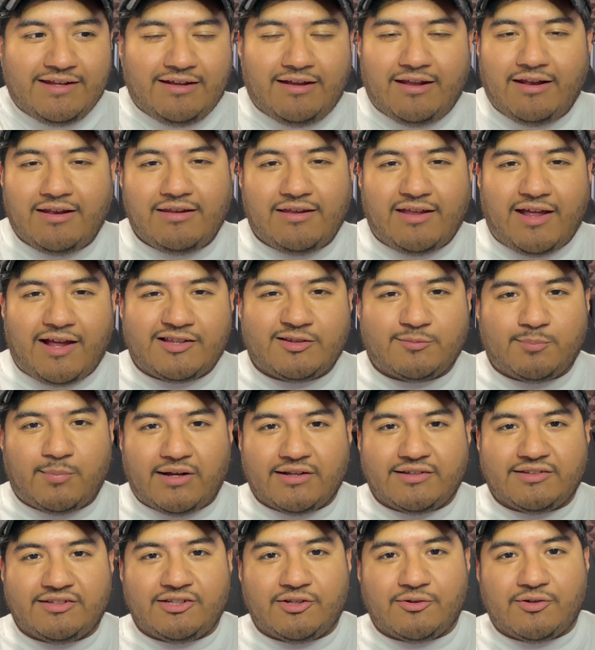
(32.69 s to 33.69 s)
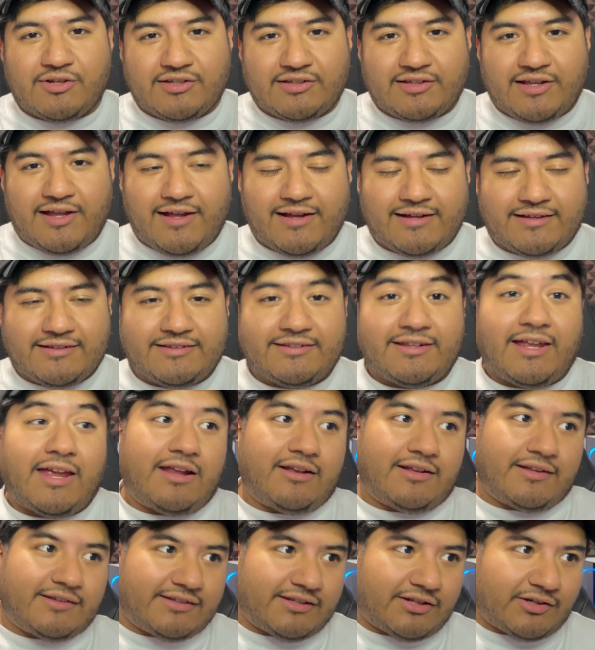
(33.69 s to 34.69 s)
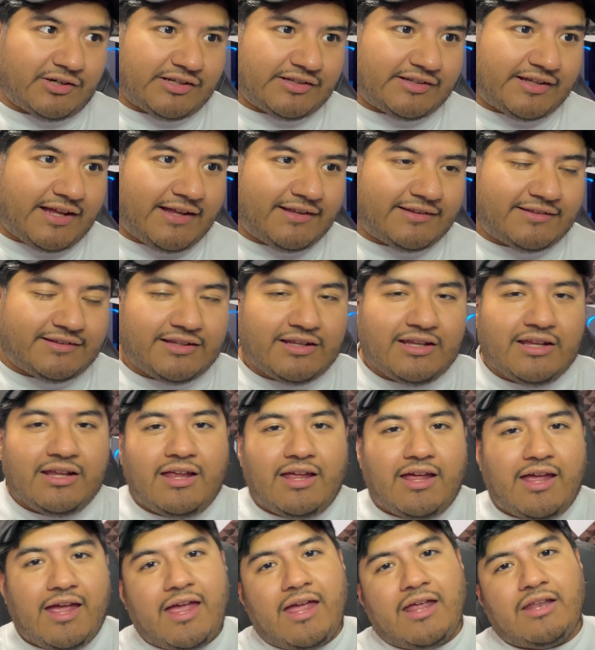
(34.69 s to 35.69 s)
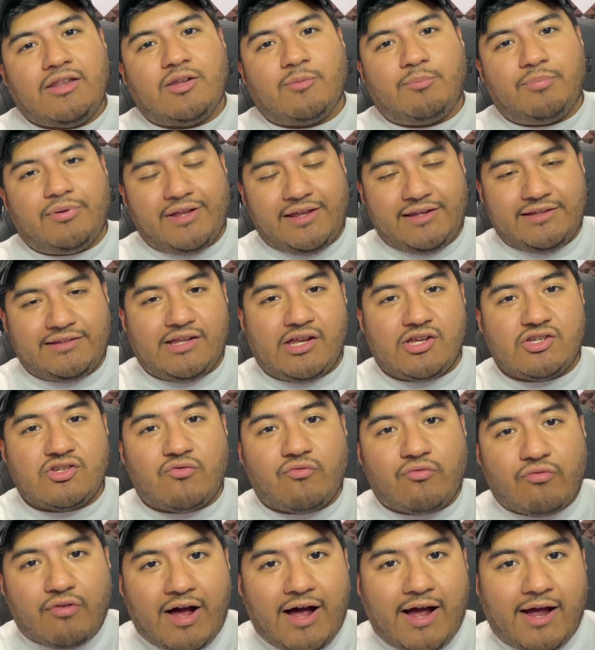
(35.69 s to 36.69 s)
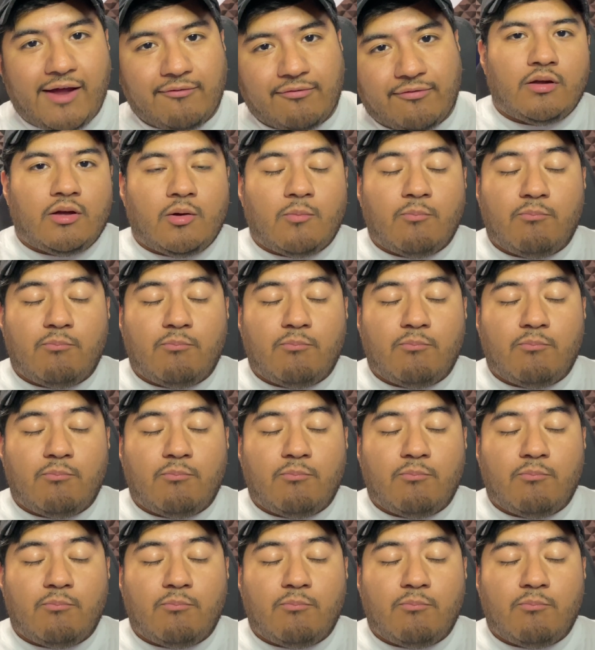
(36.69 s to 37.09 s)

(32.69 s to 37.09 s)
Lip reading: in the Xbox Series X and the Series S and the PlayStation 5,